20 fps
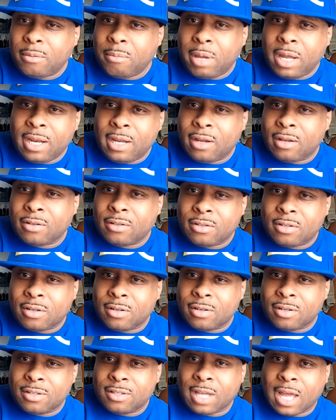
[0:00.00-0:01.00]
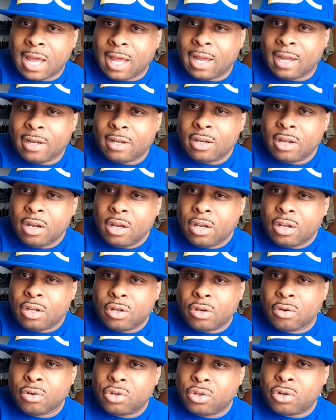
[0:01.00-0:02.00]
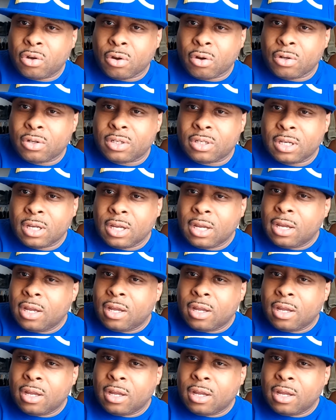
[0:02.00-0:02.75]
somebody else to design your shirts.